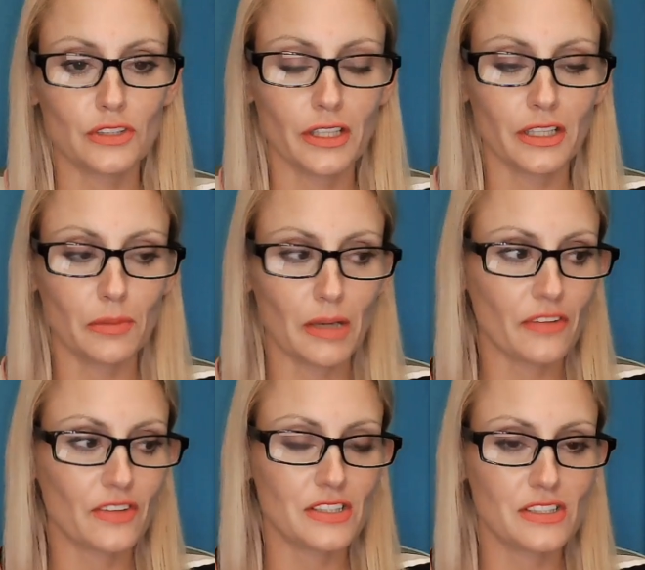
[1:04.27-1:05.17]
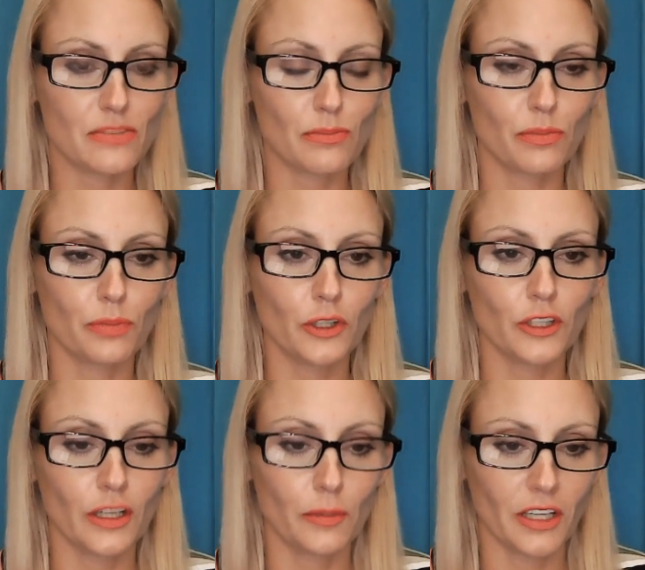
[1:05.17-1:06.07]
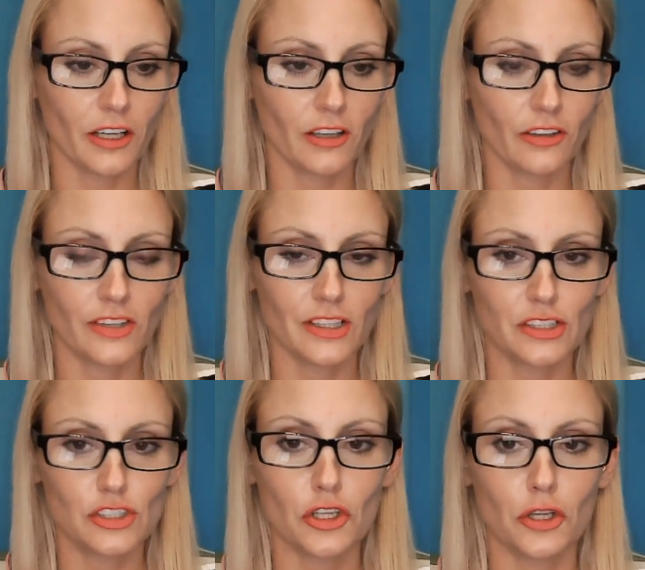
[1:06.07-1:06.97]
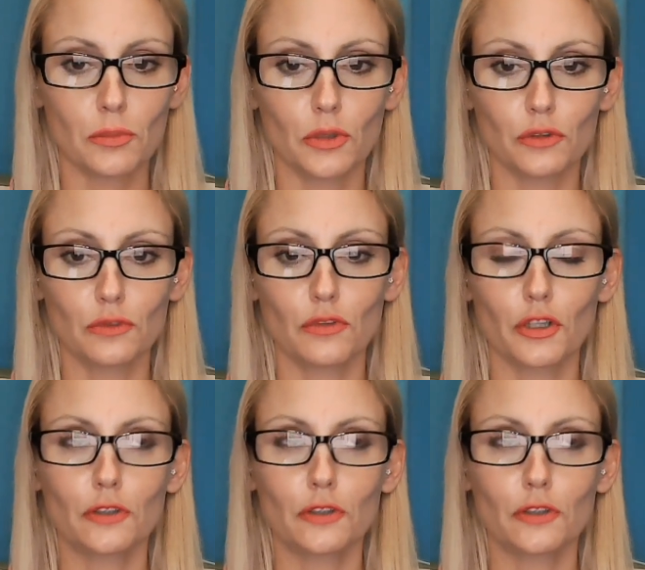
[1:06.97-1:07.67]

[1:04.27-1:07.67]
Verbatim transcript: about this book coming out that John Bolton wrote.